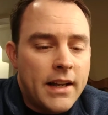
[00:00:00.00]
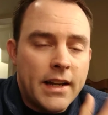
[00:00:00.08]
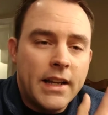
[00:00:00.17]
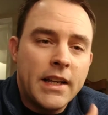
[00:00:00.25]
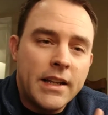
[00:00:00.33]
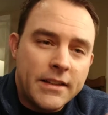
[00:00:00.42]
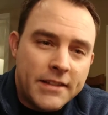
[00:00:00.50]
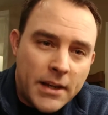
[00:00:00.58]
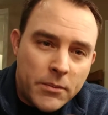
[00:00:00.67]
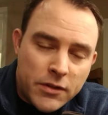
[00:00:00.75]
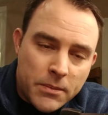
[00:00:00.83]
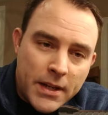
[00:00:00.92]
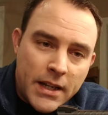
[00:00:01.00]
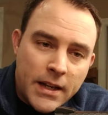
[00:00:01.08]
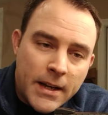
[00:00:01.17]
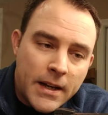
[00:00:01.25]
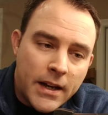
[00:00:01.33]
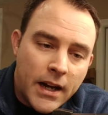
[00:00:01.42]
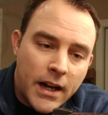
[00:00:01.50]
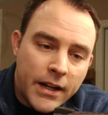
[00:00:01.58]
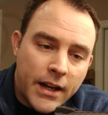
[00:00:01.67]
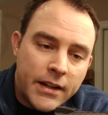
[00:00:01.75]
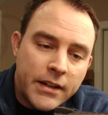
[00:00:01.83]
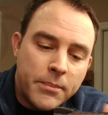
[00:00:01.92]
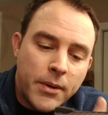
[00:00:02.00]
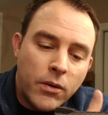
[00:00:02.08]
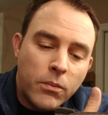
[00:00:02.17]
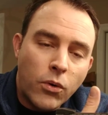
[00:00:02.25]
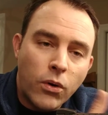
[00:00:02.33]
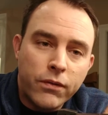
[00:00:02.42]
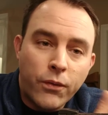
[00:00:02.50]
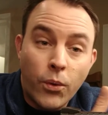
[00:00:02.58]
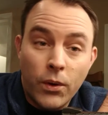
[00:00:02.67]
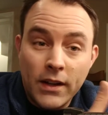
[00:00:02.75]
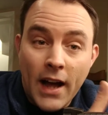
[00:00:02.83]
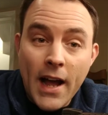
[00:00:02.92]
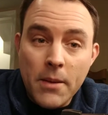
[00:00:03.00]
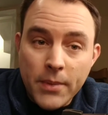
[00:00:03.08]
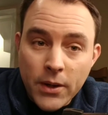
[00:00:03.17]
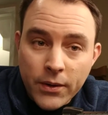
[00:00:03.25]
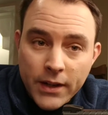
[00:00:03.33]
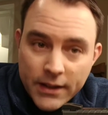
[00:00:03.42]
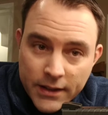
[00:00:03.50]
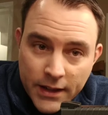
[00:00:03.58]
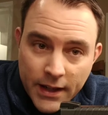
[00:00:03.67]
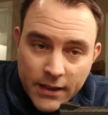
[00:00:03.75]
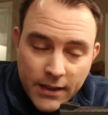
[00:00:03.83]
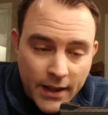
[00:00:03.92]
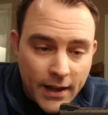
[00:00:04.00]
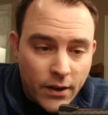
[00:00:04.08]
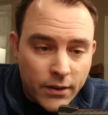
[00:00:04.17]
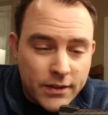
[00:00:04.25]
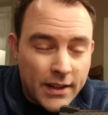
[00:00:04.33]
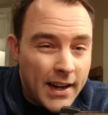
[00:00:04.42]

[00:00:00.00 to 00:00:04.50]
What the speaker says: And again, it seems to be a gun built more for reliability than anything else.